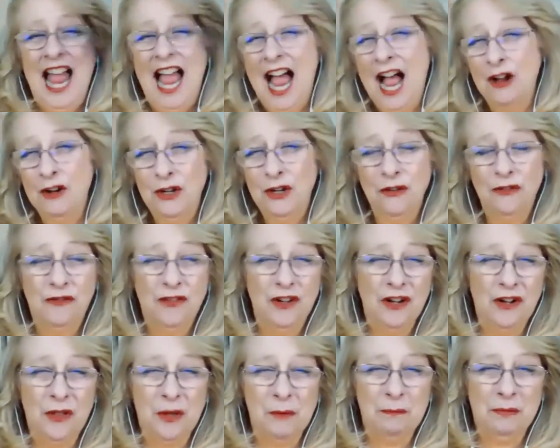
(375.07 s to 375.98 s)
how you
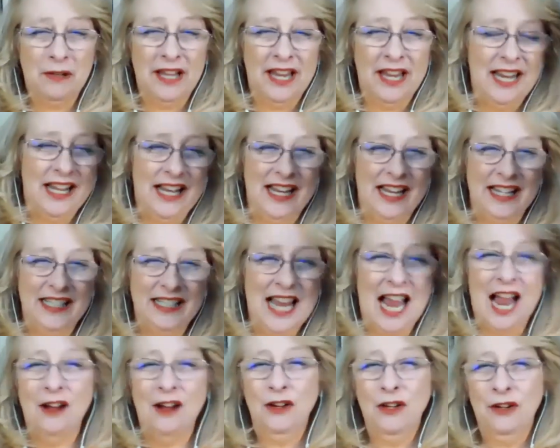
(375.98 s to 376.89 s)
feel the planets,
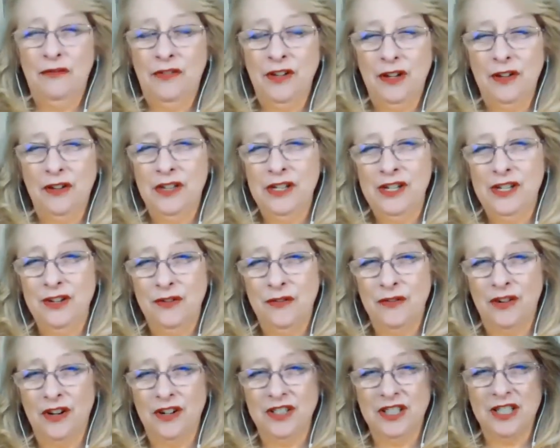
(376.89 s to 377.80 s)
how you feel the
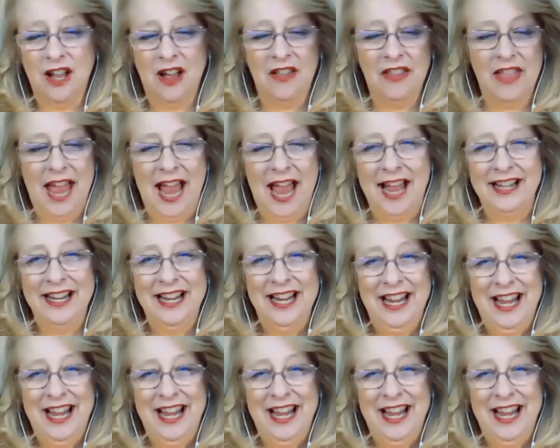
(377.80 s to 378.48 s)
universe, all that.